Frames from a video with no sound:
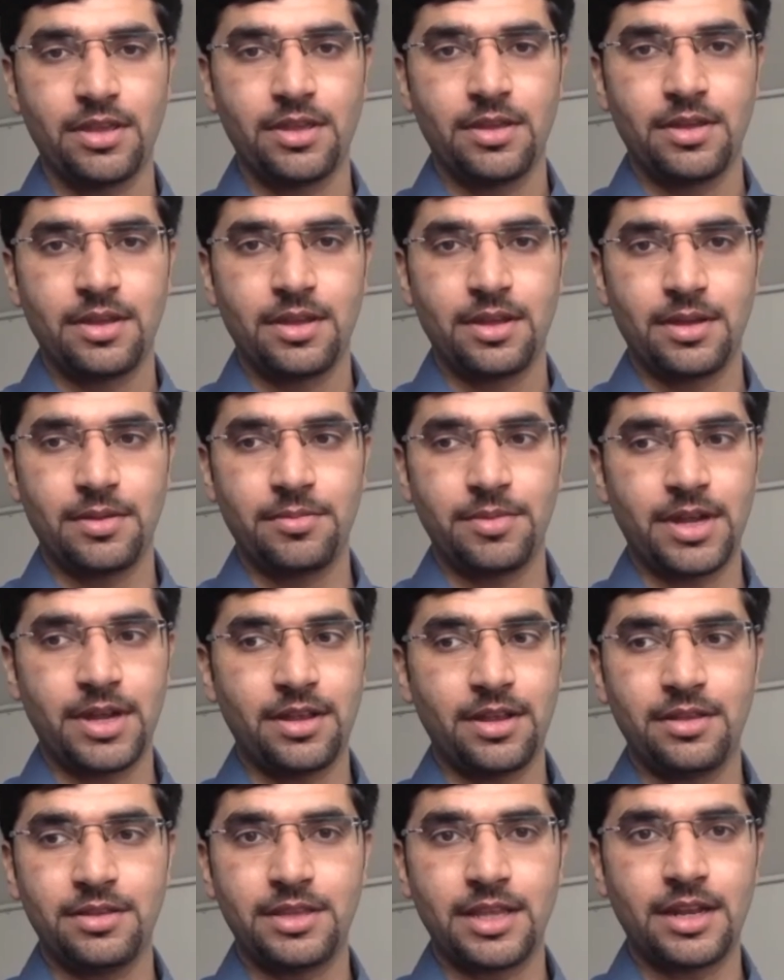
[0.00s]
But
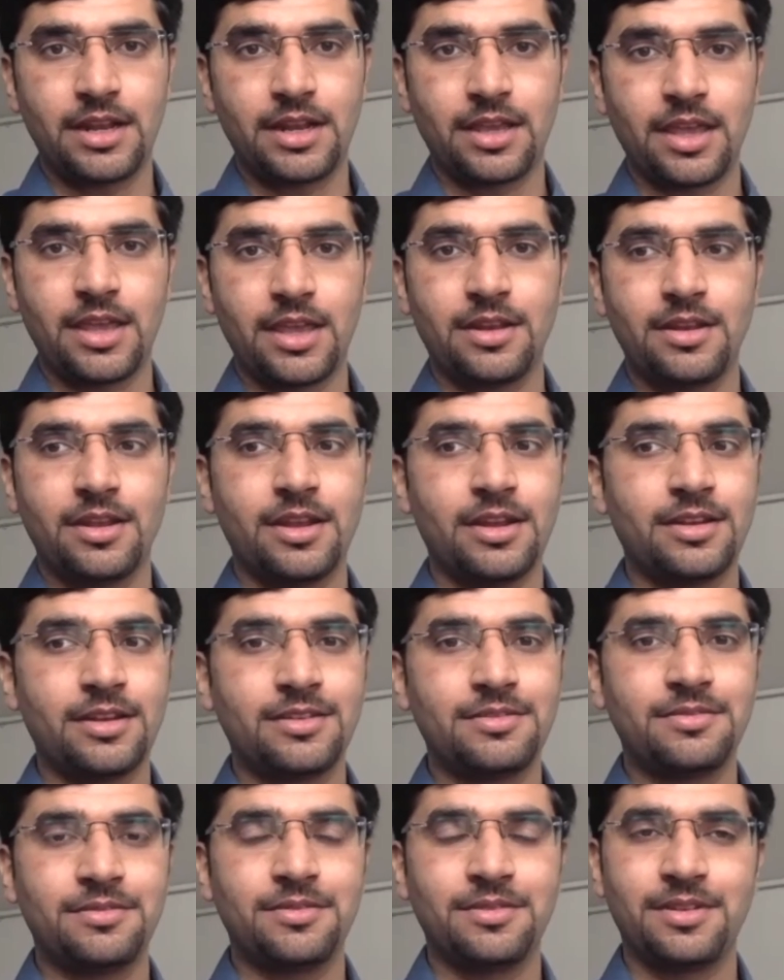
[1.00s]
then again,
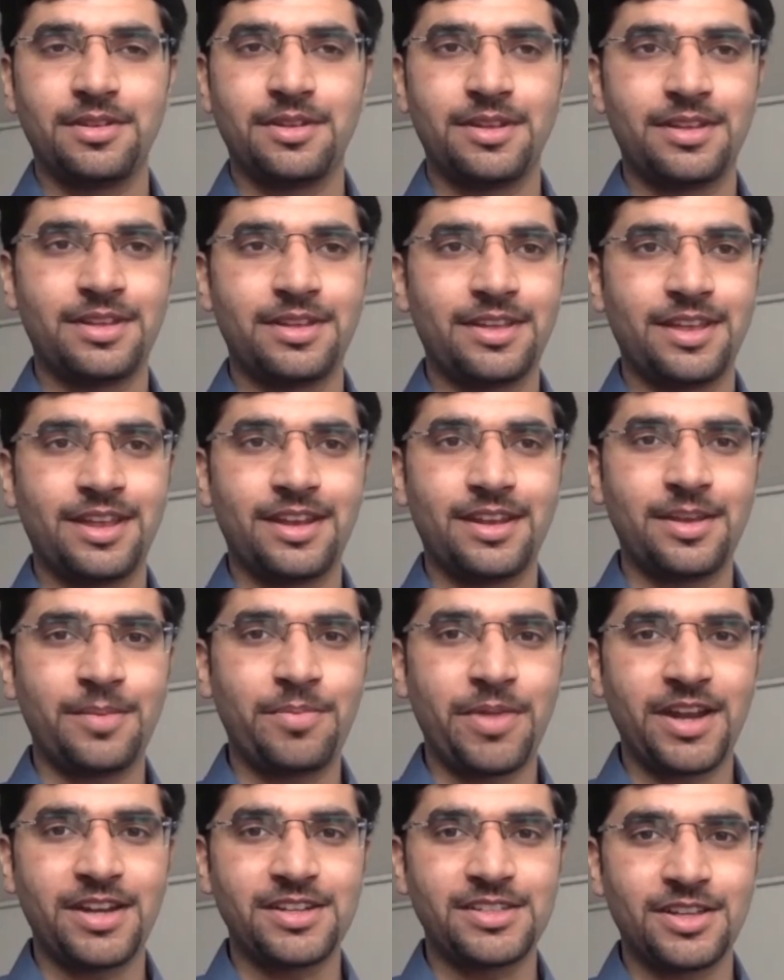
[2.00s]
it
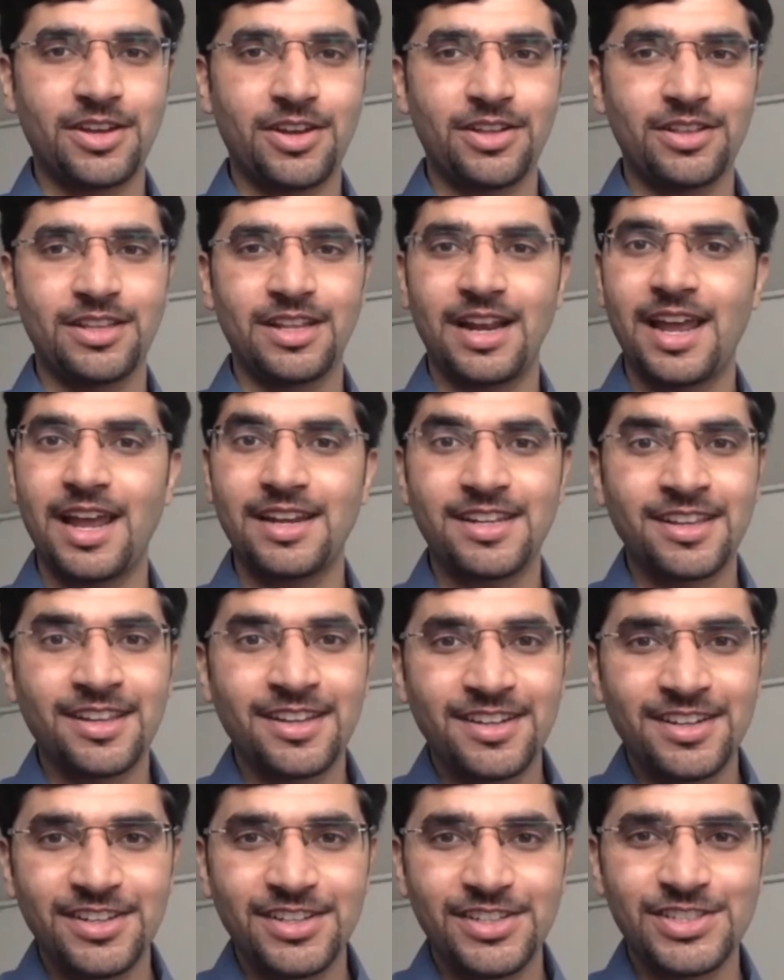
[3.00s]
depends on the lighting
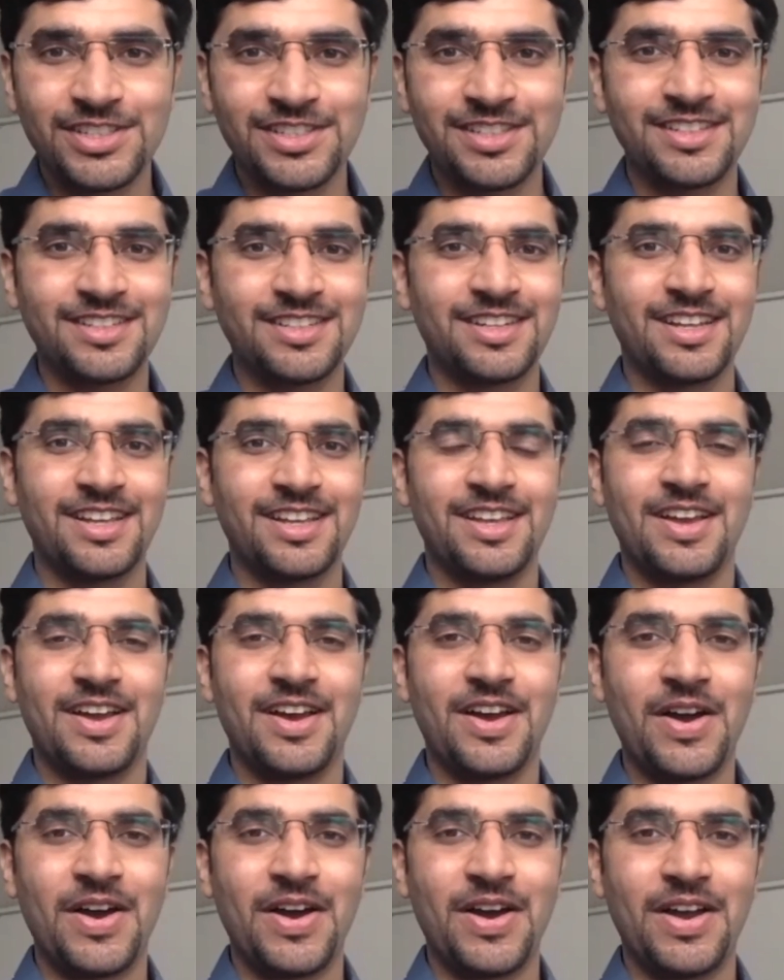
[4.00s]
condition,
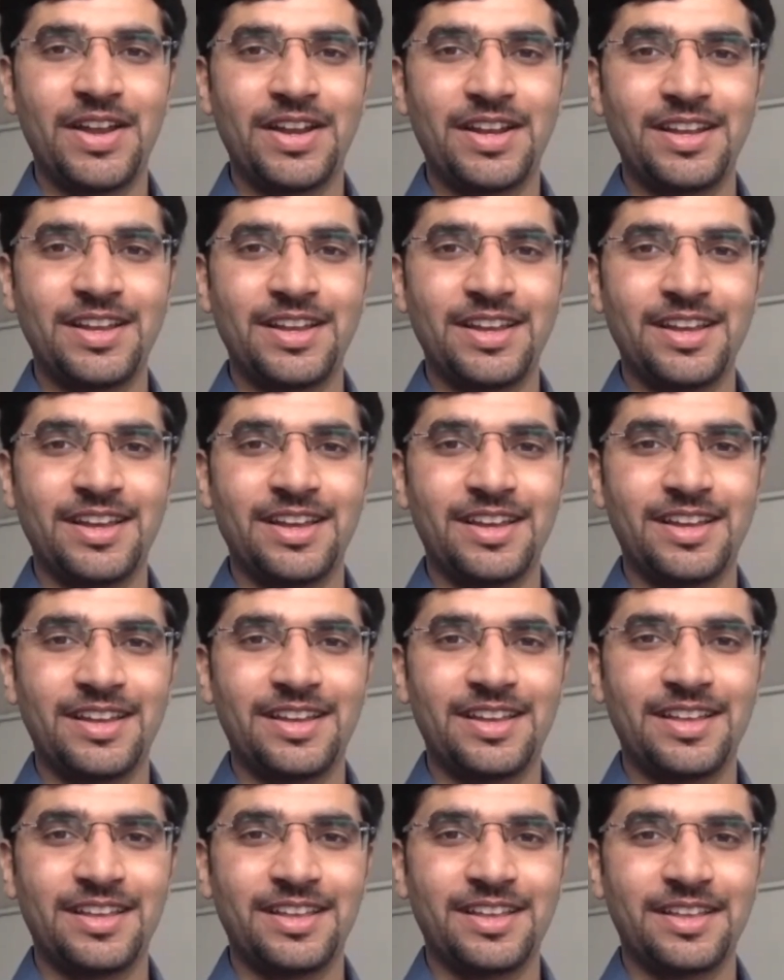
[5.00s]
on
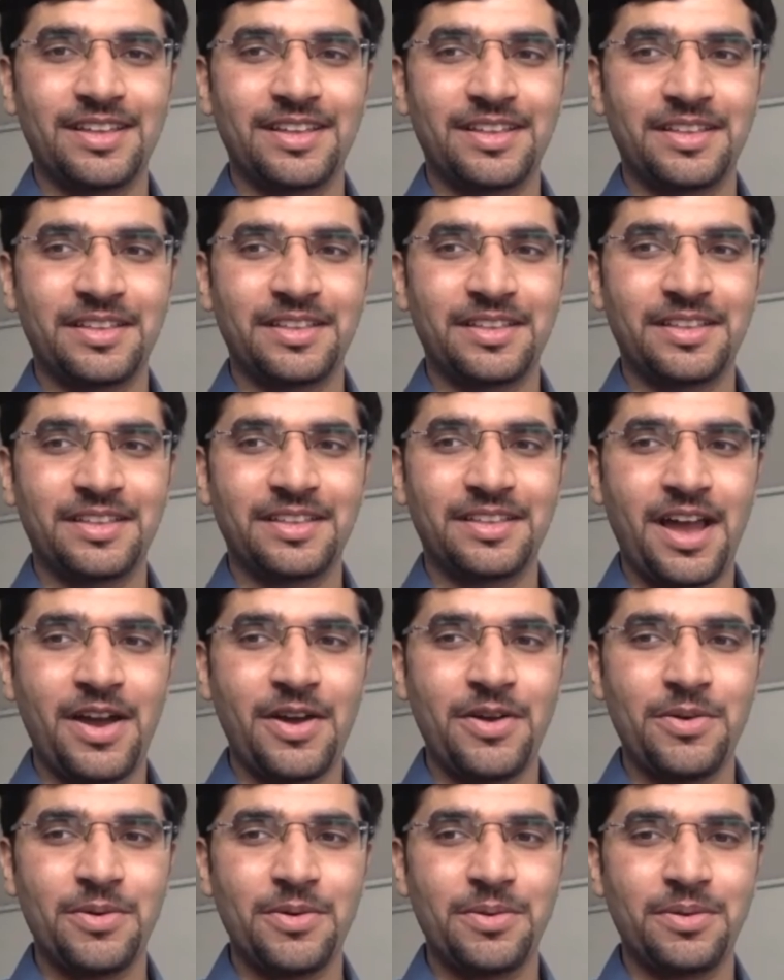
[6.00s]

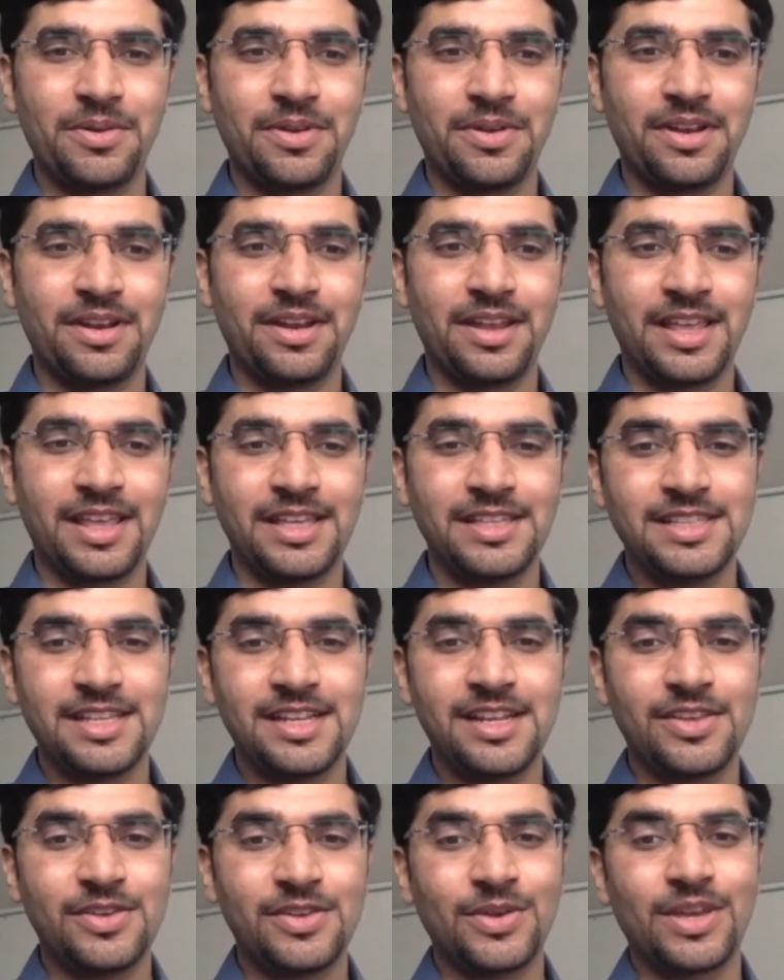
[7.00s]
how
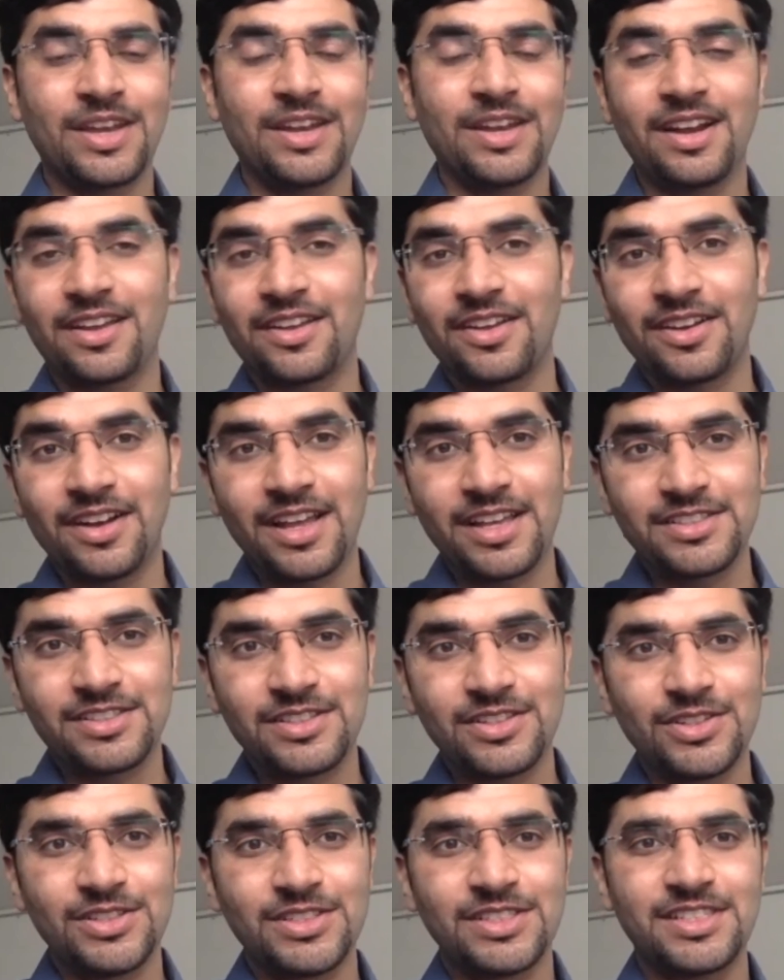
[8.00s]
easily you can recognize
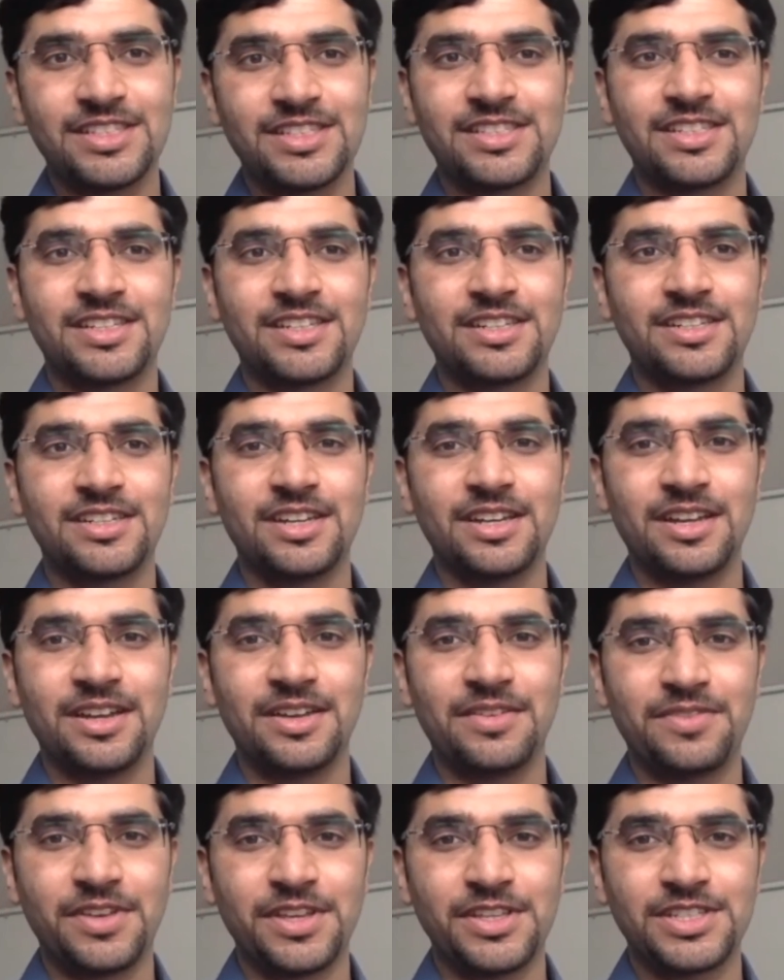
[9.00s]
those distinct
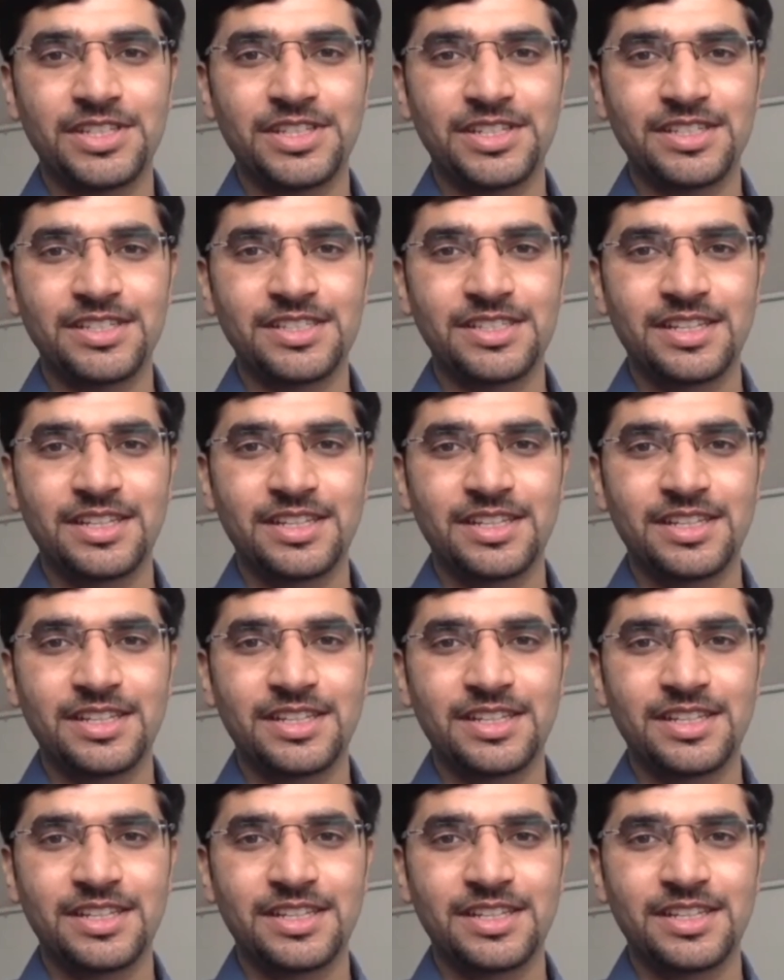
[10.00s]
features.